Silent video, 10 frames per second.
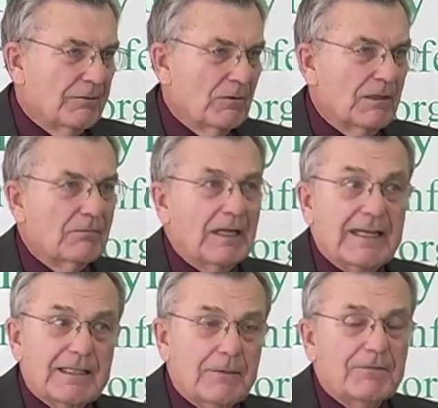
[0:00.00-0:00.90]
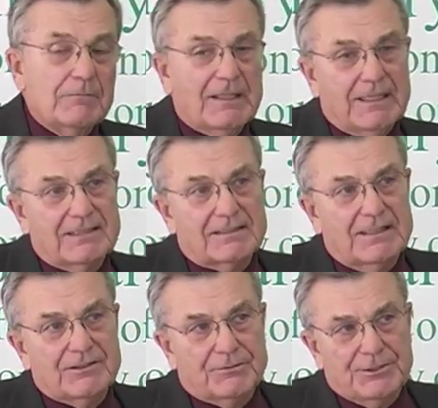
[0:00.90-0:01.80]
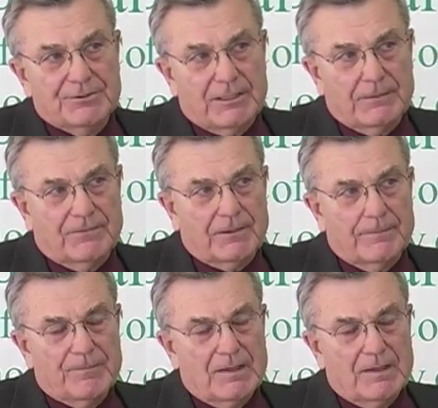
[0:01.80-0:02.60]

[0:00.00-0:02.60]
Where I come from and I sense where you come from.